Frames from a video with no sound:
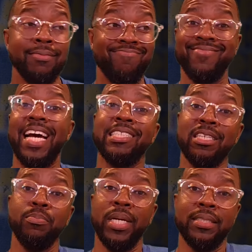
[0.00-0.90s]
That's
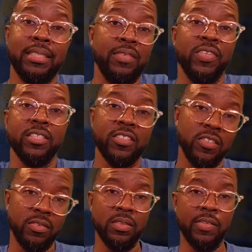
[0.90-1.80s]
their best
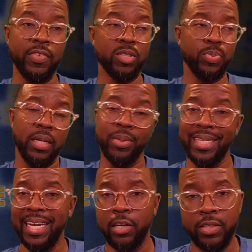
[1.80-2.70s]
defensive player, but
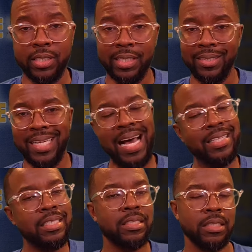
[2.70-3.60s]
they got Christian
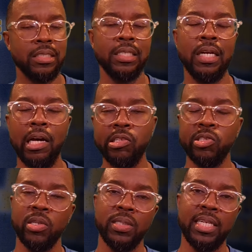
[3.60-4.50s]
Gonzalez and
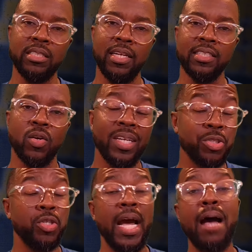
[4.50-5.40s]
others on that squad. So
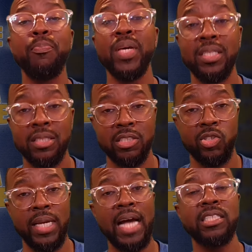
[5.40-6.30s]
you got pieces, you
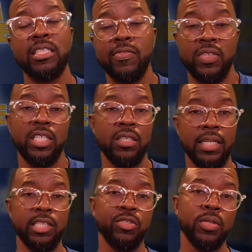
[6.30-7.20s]
got stuff
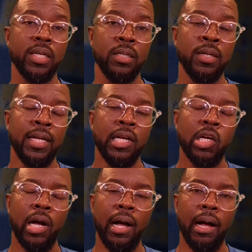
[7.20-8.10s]
that you can
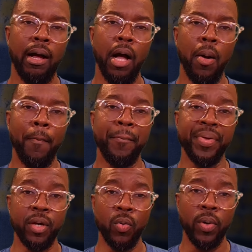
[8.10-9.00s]

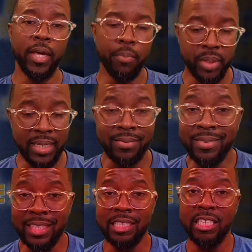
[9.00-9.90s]
build with. But
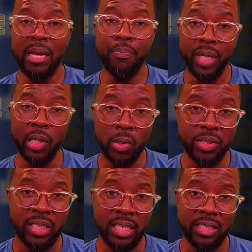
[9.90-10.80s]
this is a build
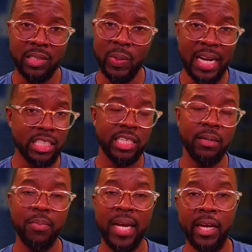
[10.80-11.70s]
season, right?
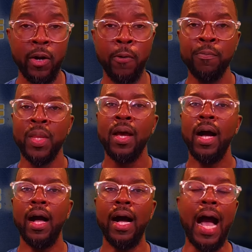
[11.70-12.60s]
Jared Mayo.
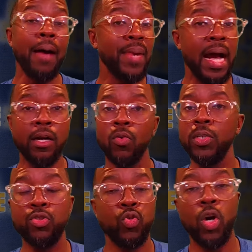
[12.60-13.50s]
I'm not
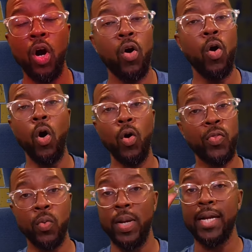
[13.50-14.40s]
going to go on
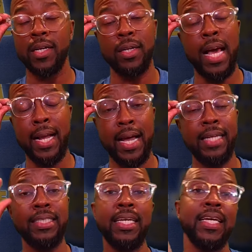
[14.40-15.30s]
the record like I
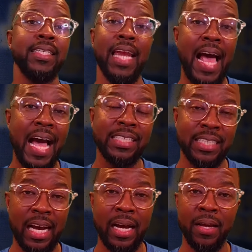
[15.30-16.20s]
did last
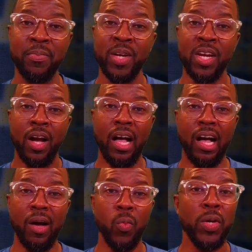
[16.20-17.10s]
time
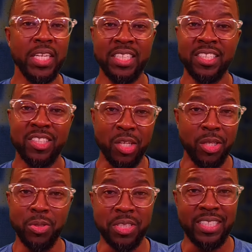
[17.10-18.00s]
with the
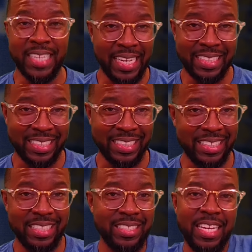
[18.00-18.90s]
Houston Texans
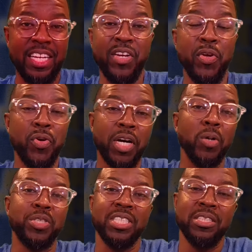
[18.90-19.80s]
and a new
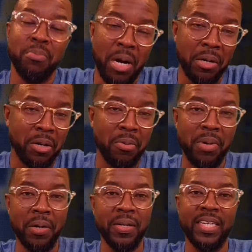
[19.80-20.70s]
coach in DeMarco
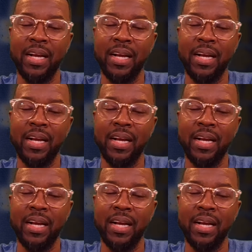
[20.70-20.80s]
Murray.